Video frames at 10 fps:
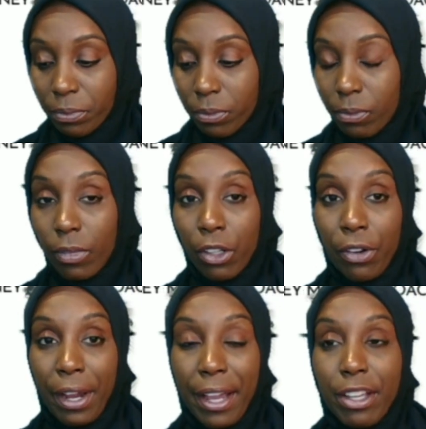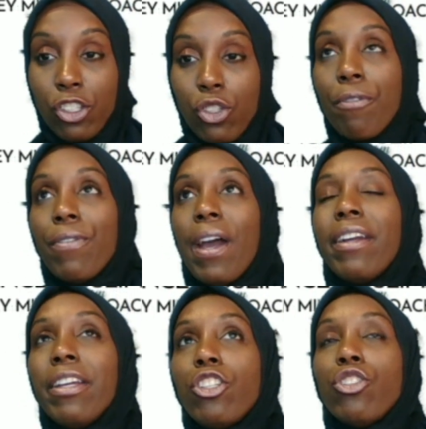right? So
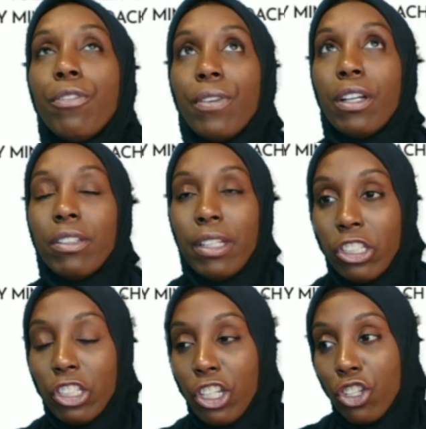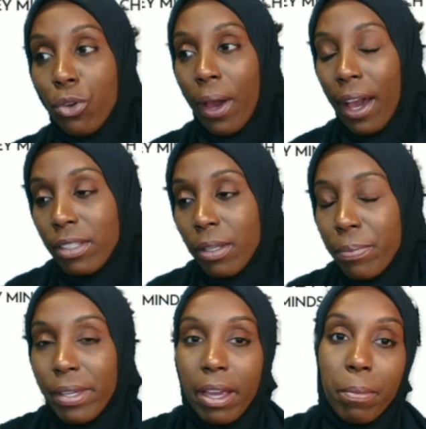financial foundation, you have to be
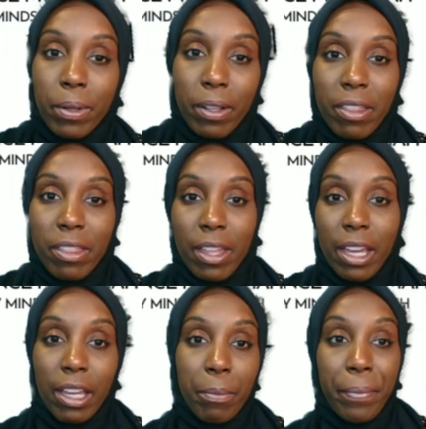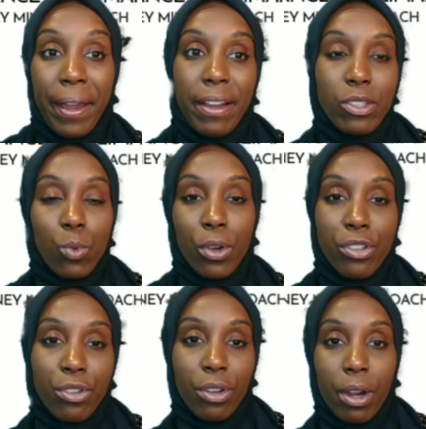able to think past where you
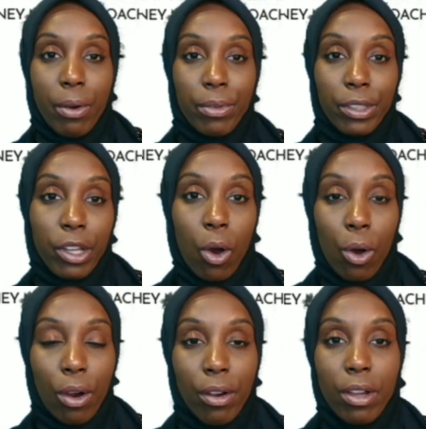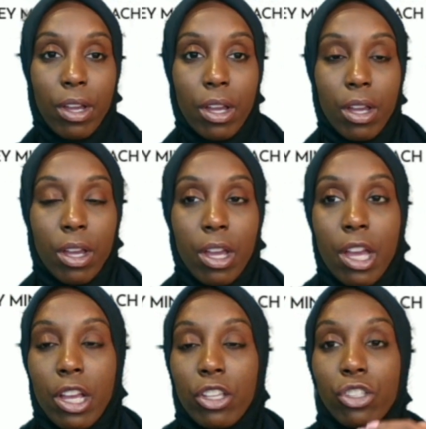currently are.
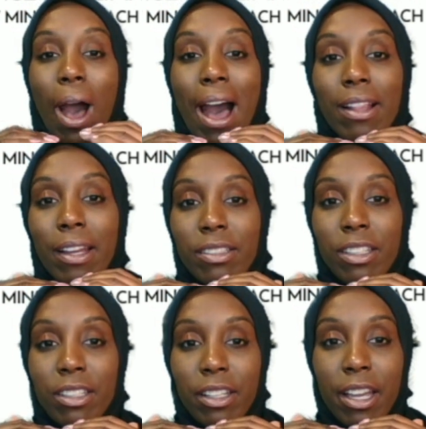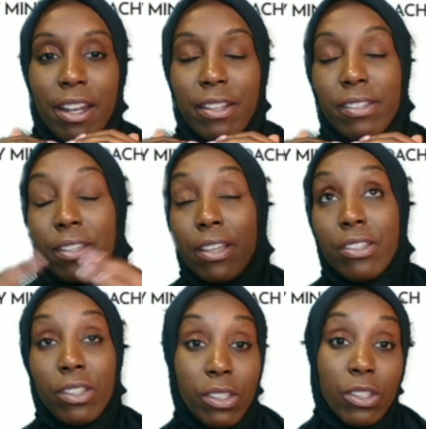So I like to look at it as this. This
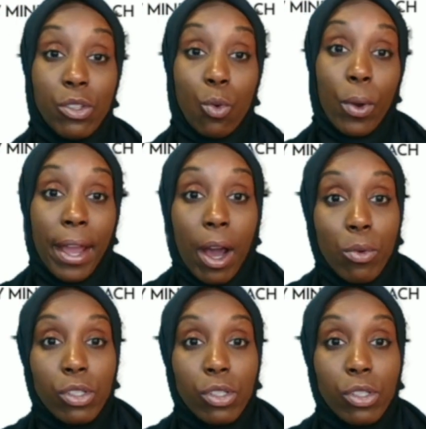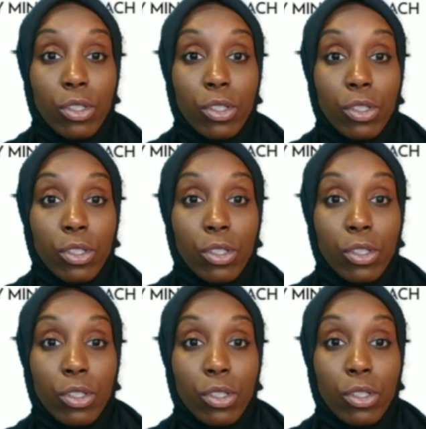is the way I was taught. I
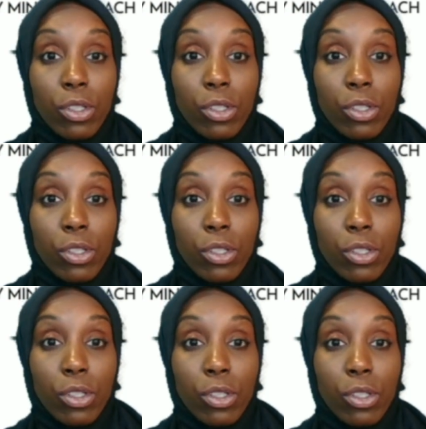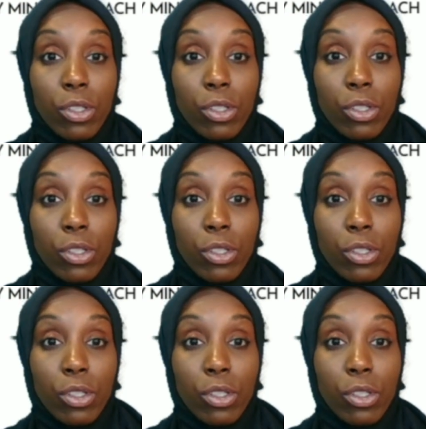relate to it and I teach my clients